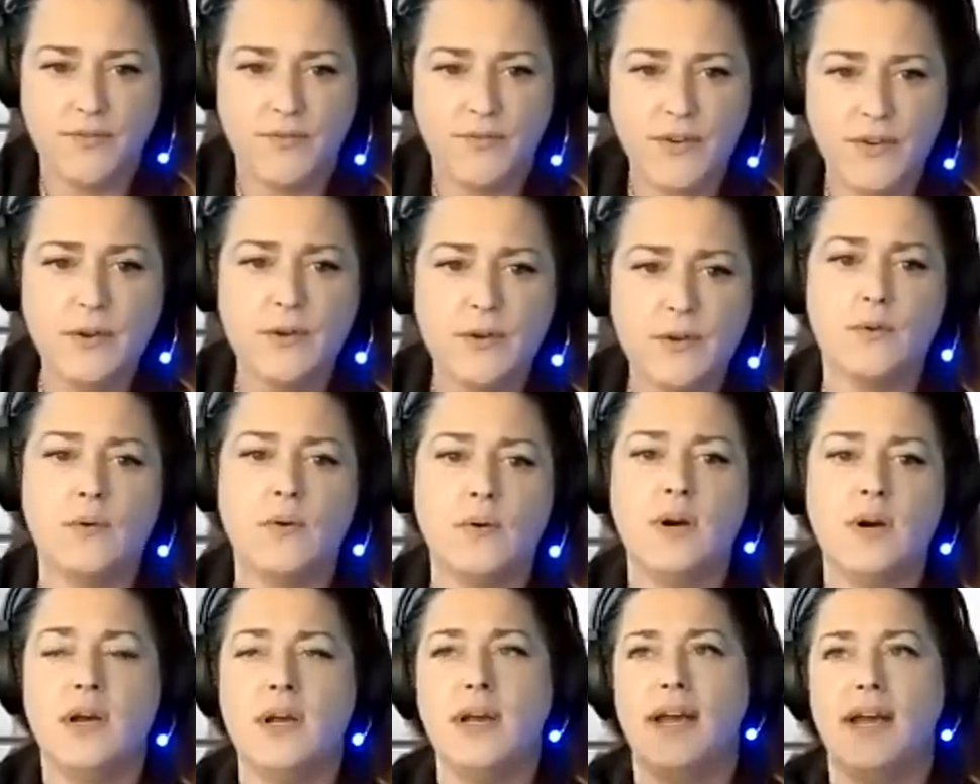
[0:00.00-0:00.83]

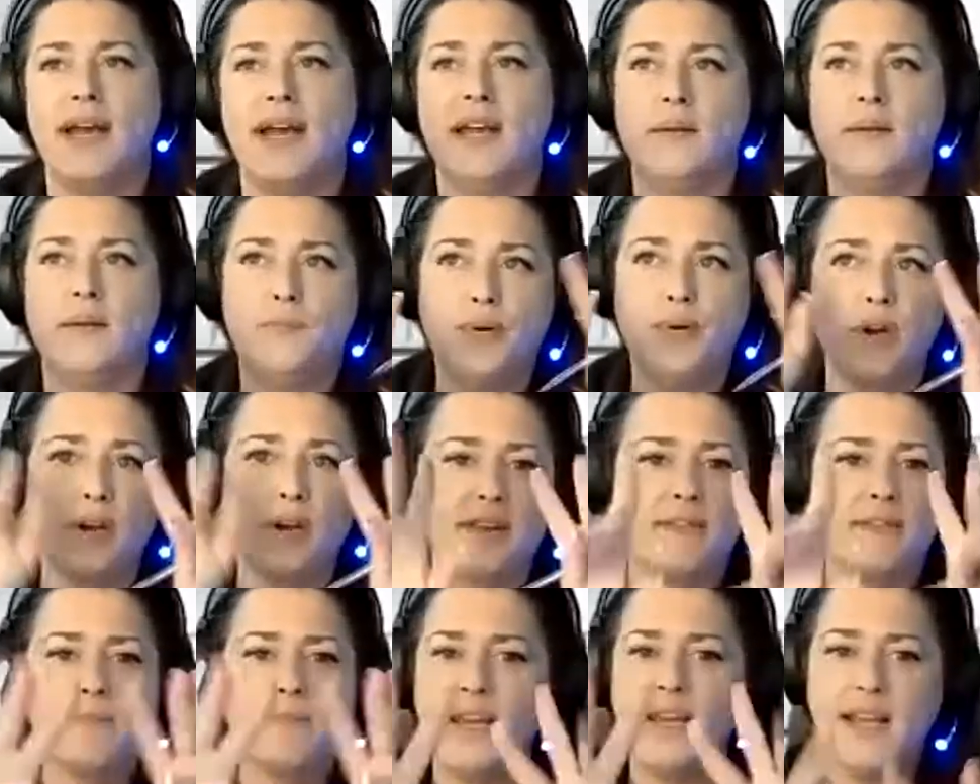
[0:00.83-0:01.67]
review and
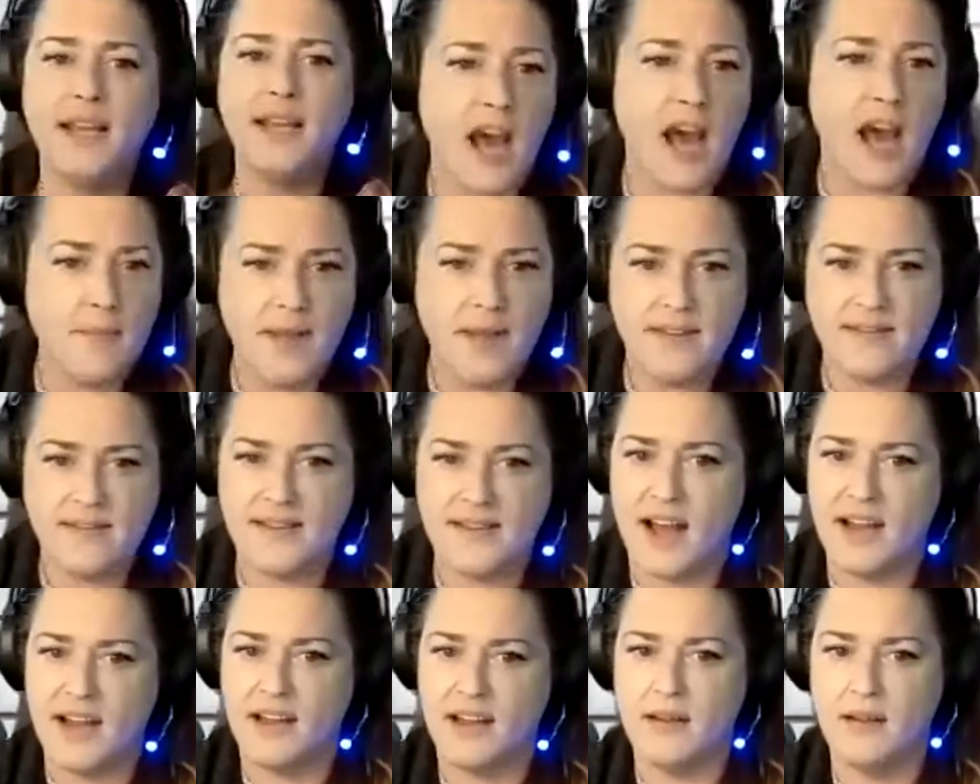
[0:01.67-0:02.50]
put as many
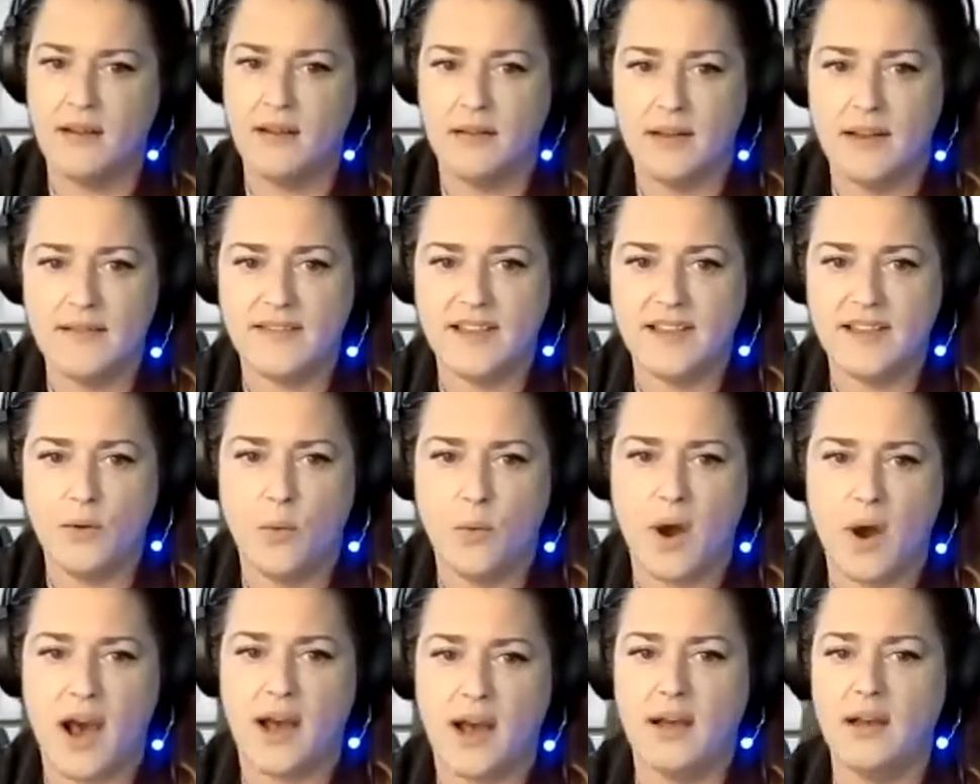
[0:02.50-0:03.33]
comments on it as they
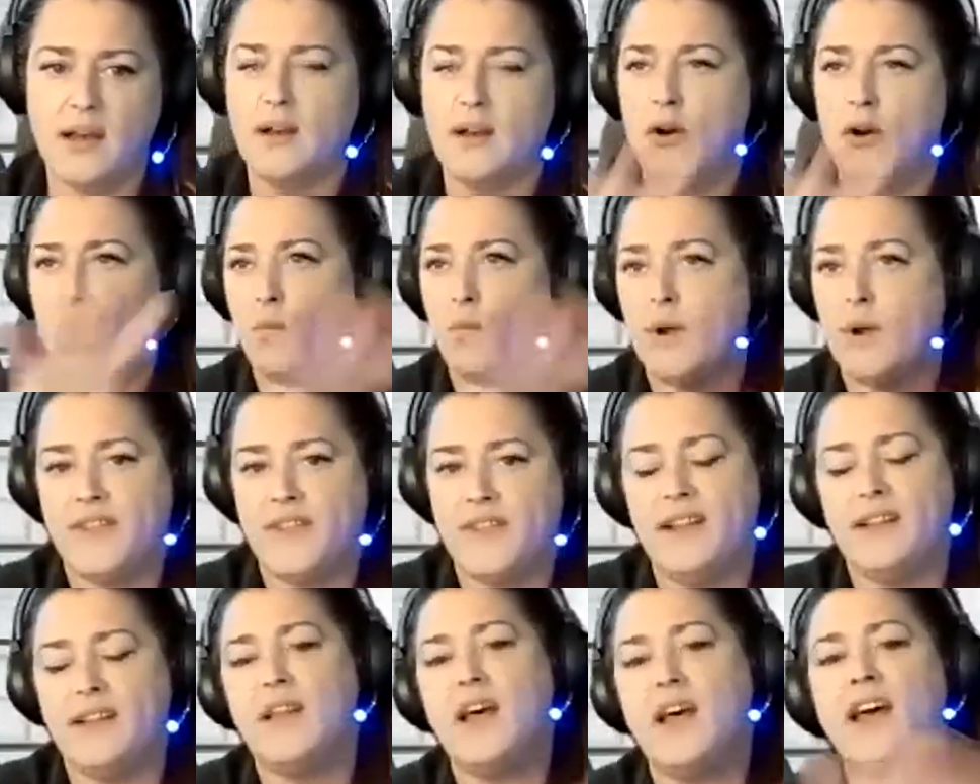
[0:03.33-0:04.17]
want. What
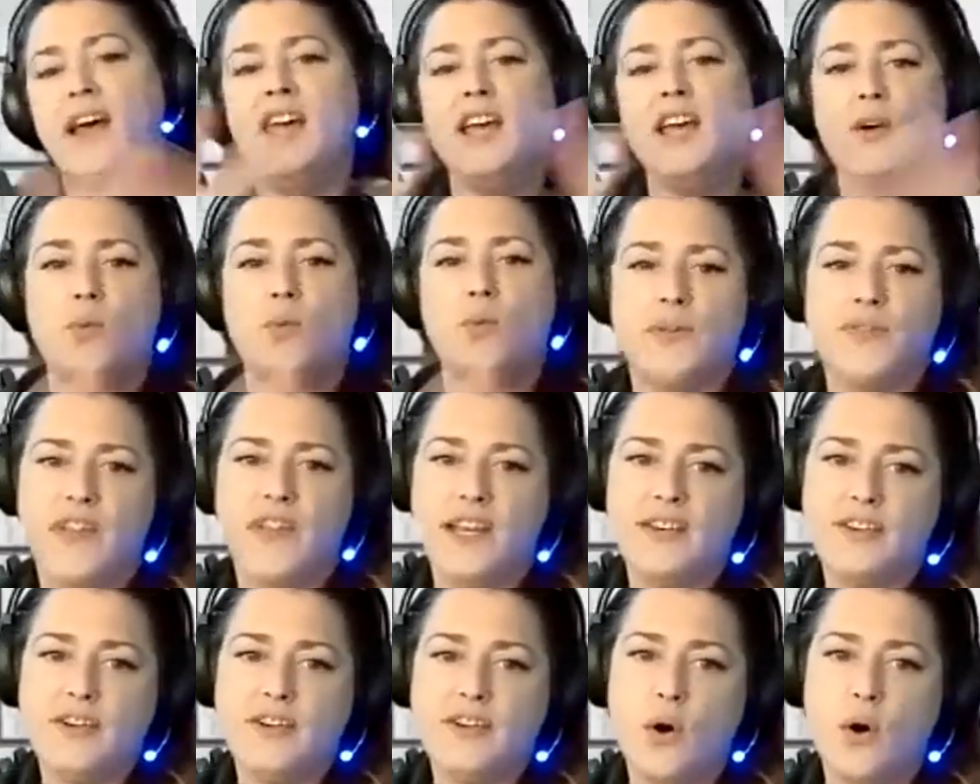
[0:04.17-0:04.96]
they like, what they